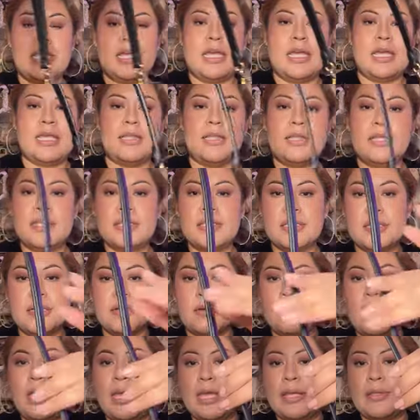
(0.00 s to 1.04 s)
And this
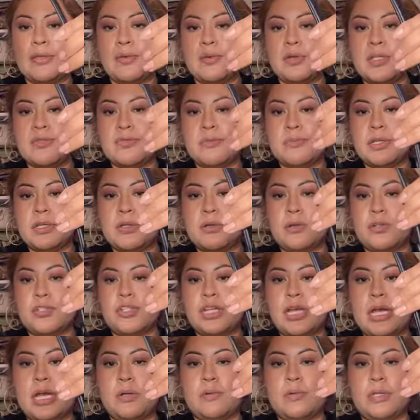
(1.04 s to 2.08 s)
little handle is from the
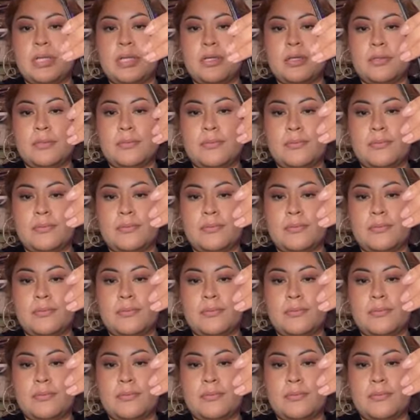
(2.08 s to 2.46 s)
Coach outlet.